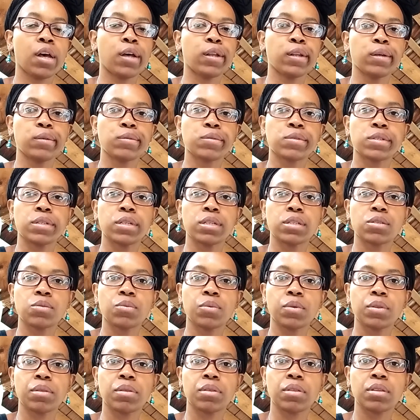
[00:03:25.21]
closeness
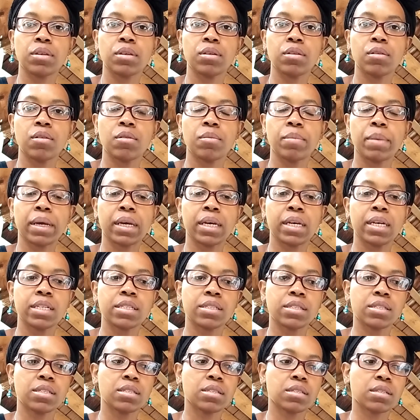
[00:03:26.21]
with, you know, my
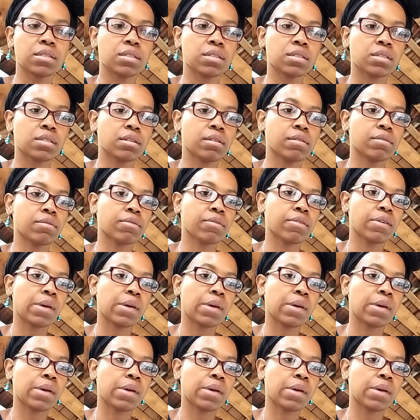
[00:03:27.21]
cousins and stuff.